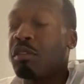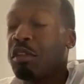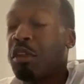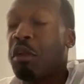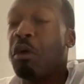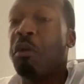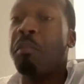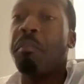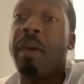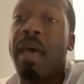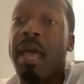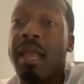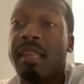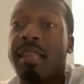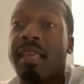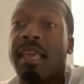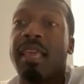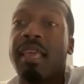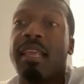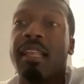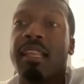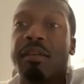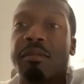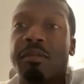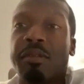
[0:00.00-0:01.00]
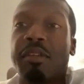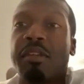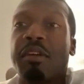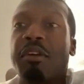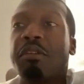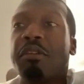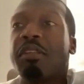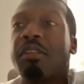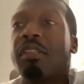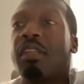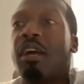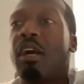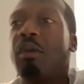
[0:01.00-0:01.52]
enough to go back to A&M, so
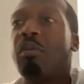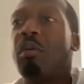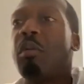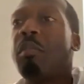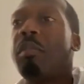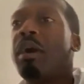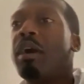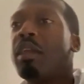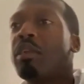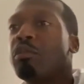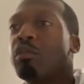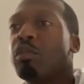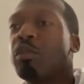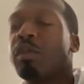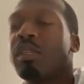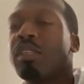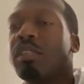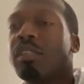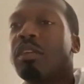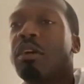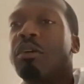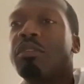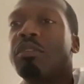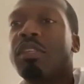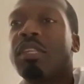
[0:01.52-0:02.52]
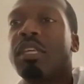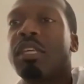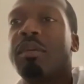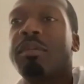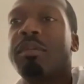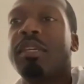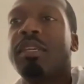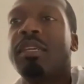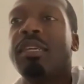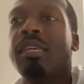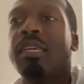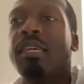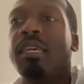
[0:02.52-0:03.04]
coach at the alma mater was with Coach
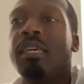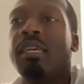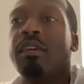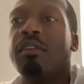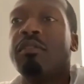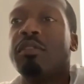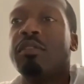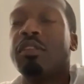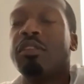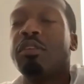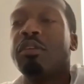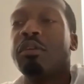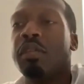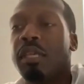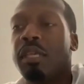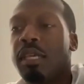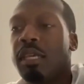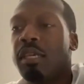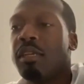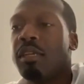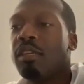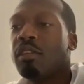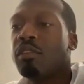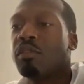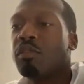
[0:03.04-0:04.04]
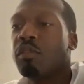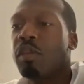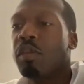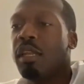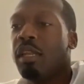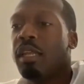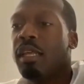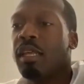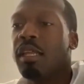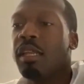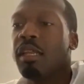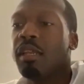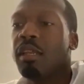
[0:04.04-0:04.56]
Summey for 2 years, and
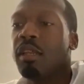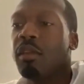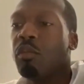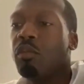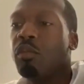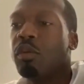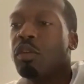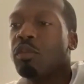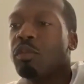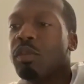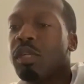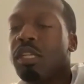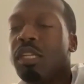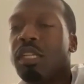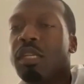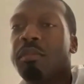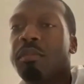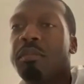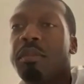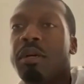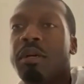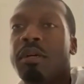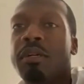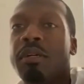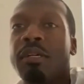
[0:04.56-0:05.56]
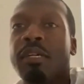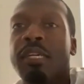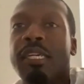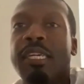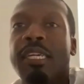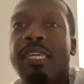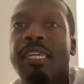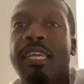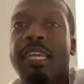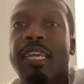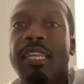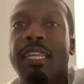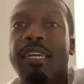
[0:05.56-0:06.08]
then was with Jimbo
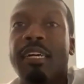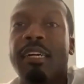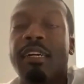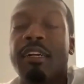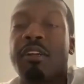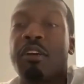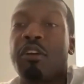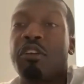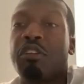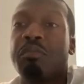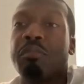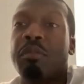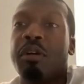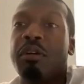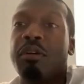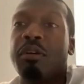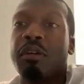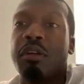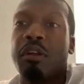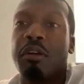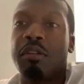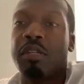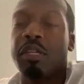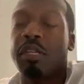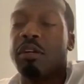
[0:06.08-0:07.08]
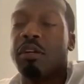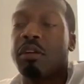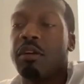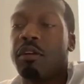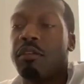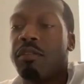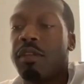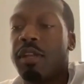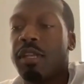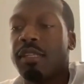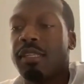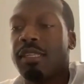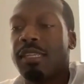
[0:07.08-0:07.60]
and Coach Mo, Coach Elko
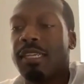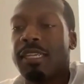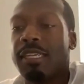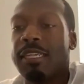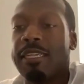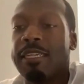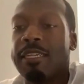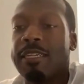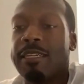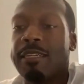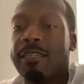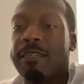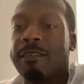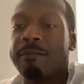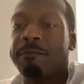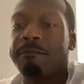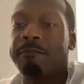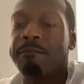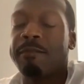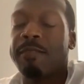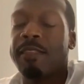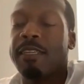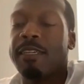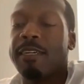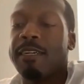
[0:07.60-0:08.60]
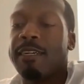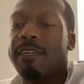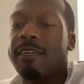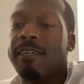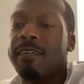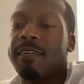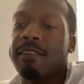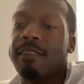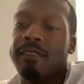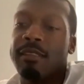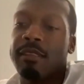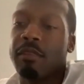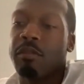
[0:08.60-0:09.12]
for that second year.
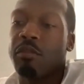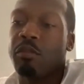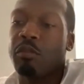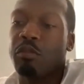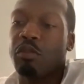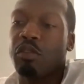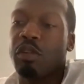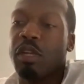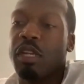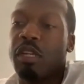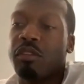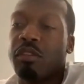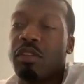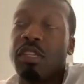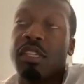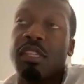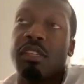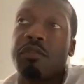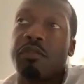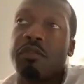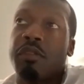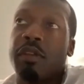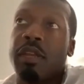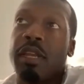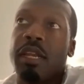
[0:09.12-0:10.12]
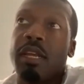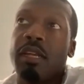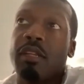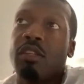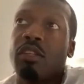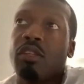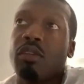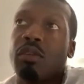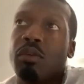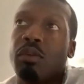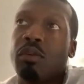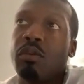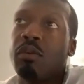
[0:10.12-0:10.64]
Transitioned from there
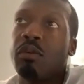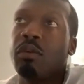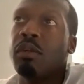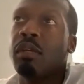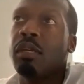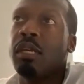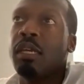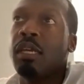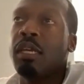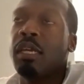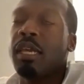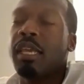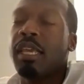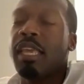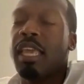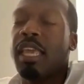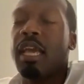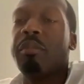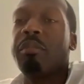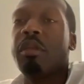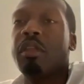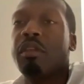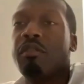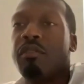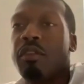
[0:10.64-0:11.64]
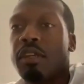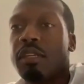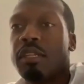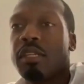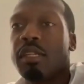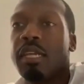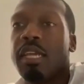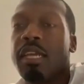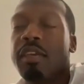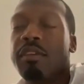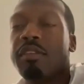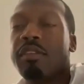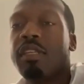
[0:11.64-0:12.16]
to Campbell
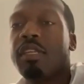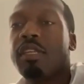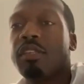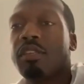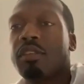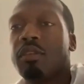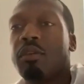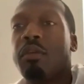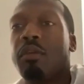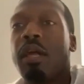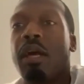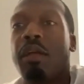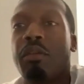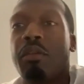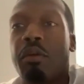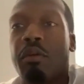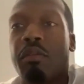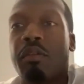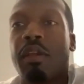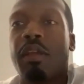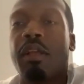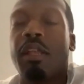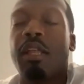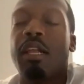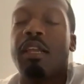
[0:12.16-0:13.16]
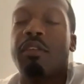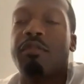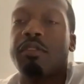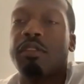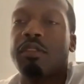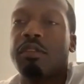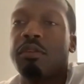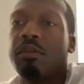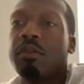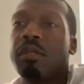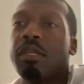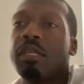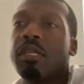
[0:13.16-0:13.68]
University, FCS school out of North Carolina for
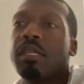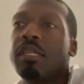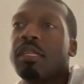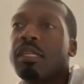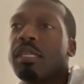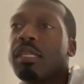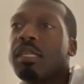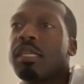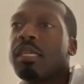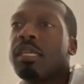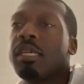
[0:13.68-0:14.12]
2 seasons.